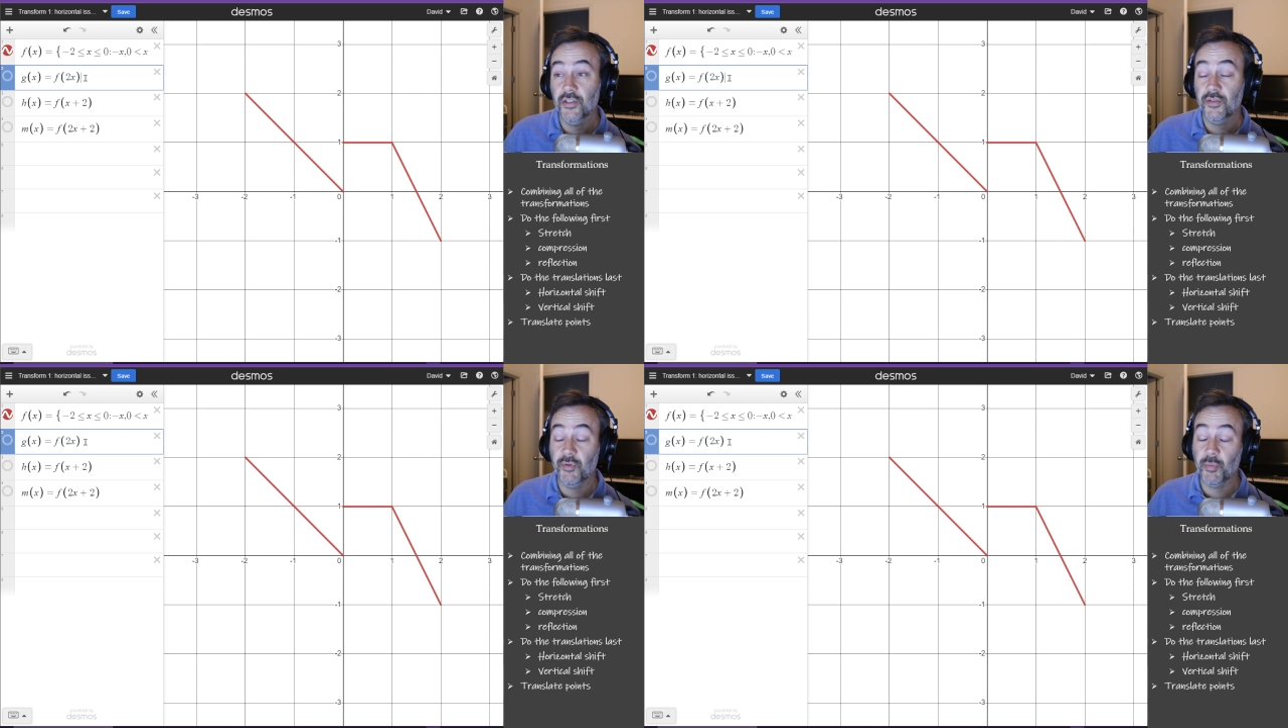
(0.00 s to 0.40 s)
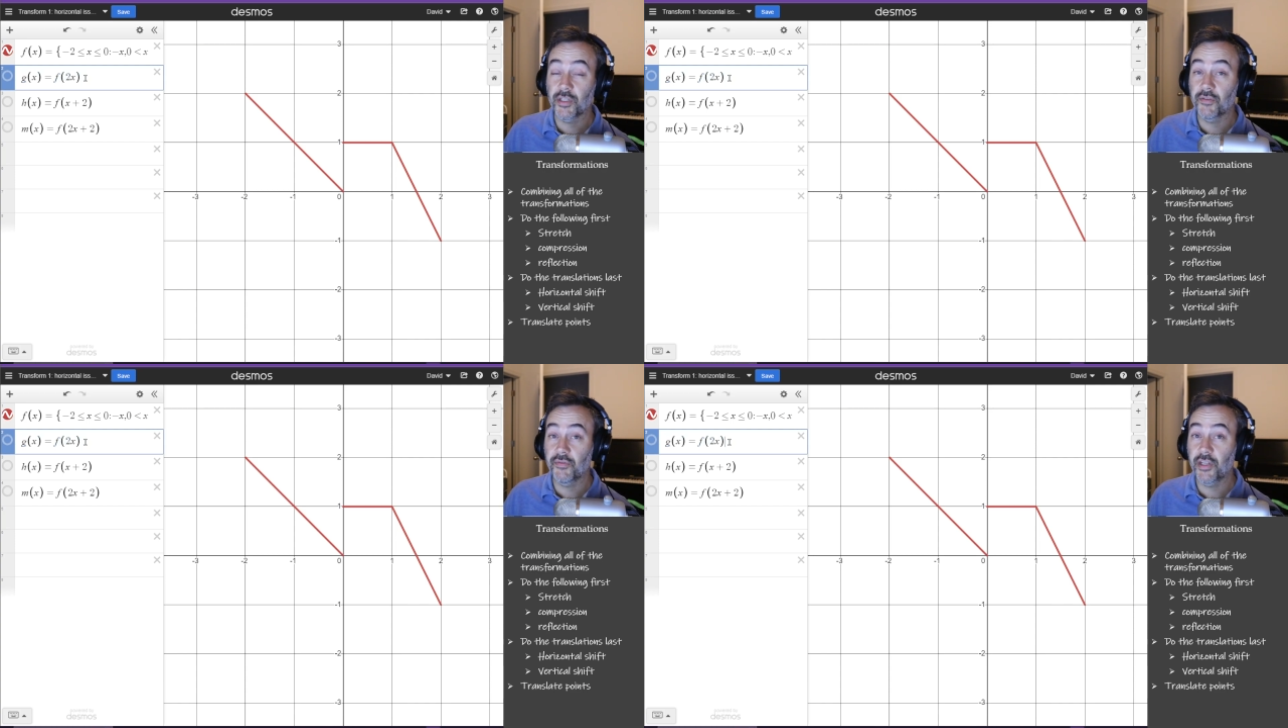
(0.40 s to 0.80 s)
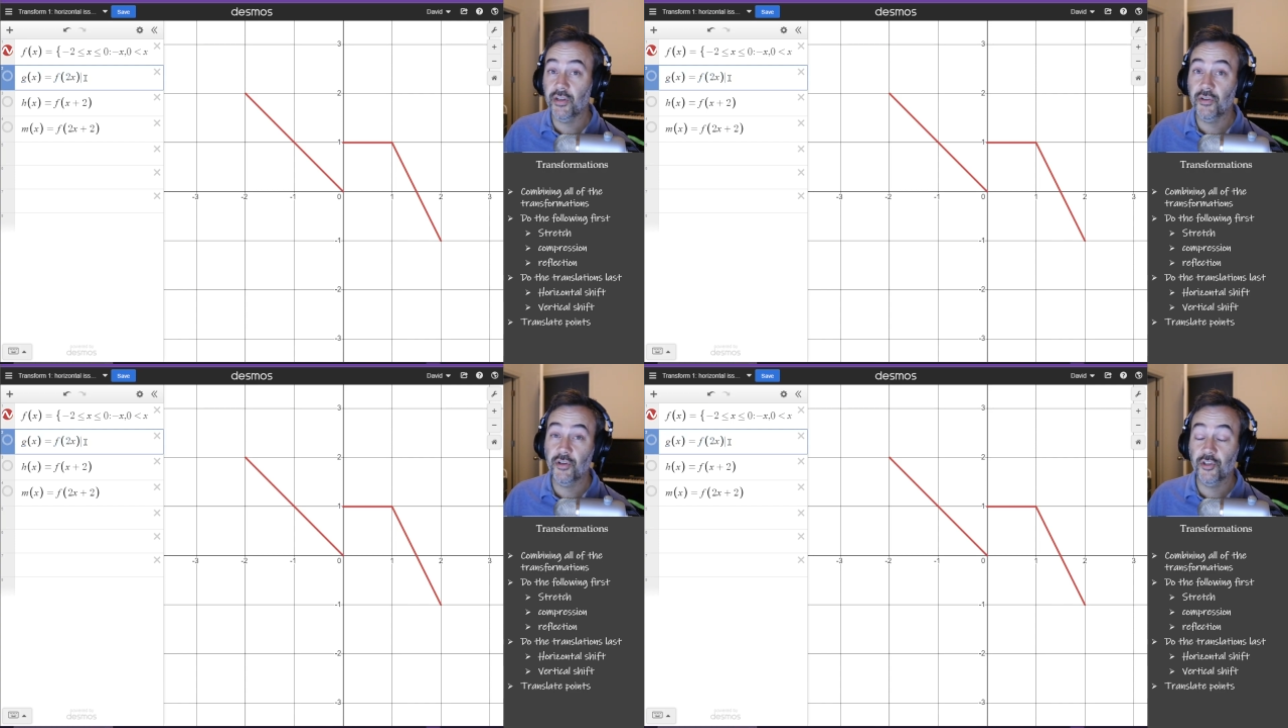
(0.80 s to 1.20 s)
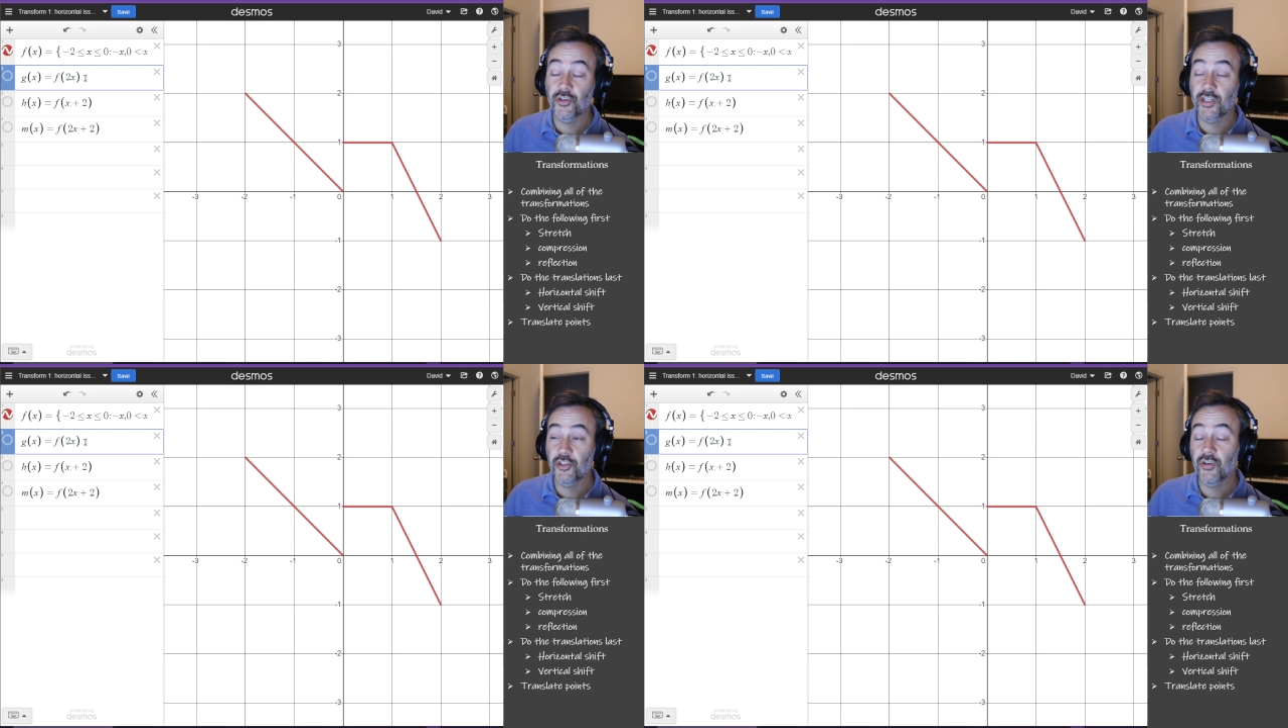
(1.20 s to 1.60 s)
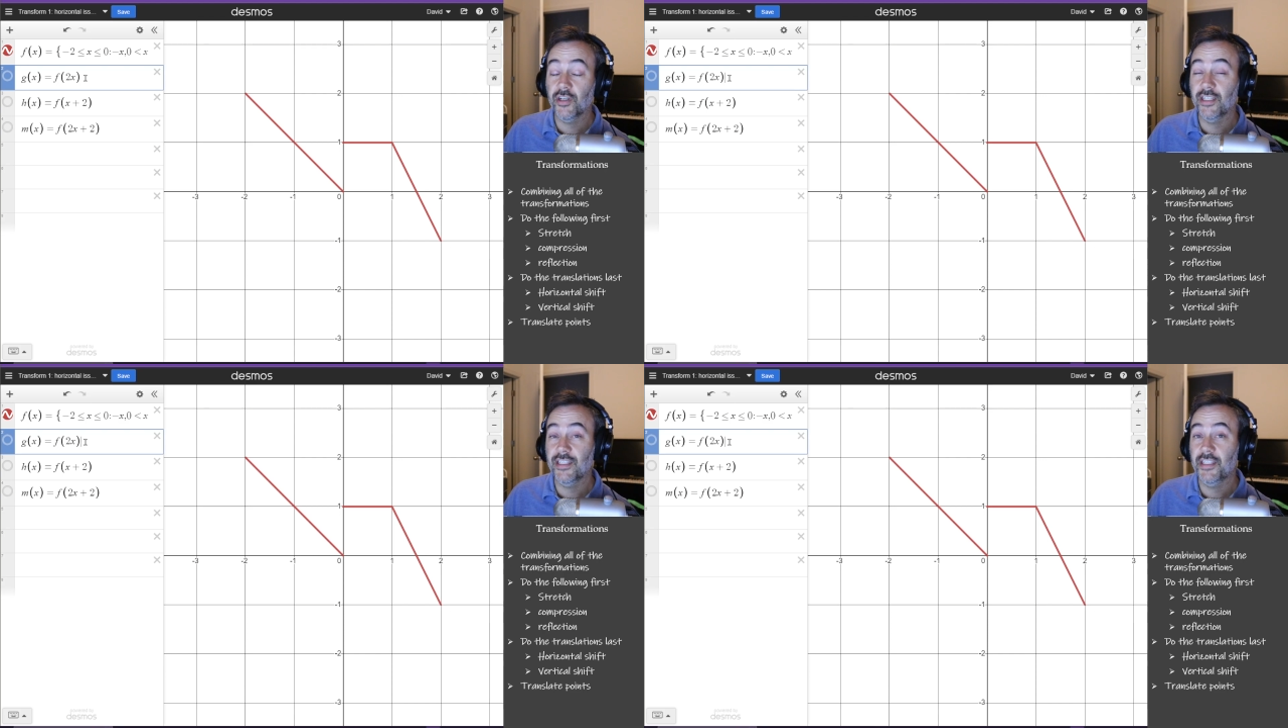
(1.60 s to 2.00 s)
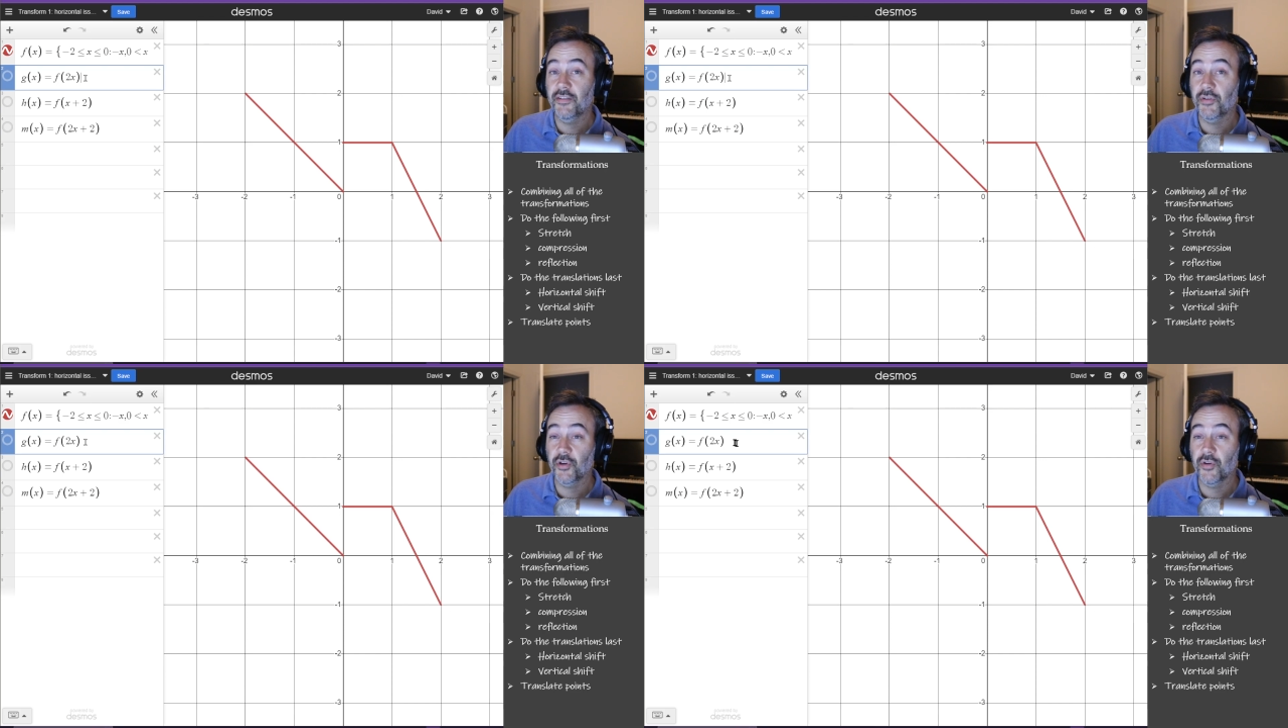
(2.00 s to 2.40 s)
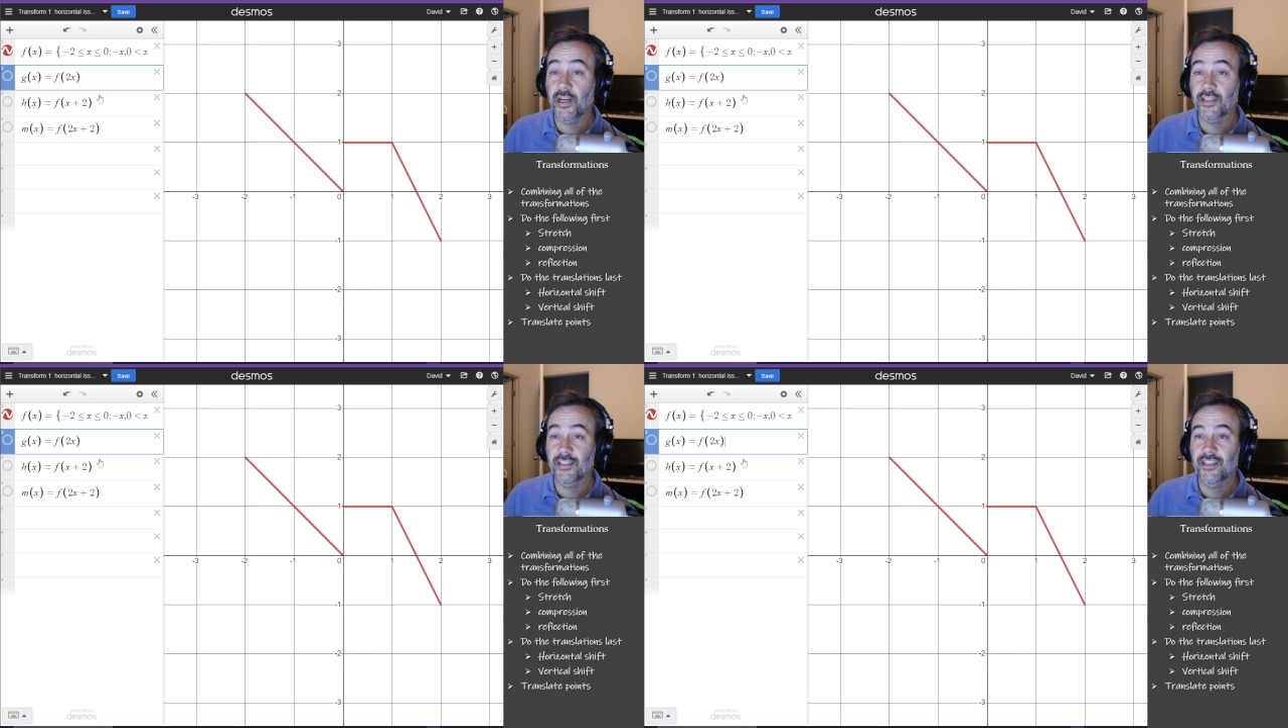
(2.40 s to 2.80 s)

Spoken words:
So if you pause the video, you could try to draw it and see if you're correct.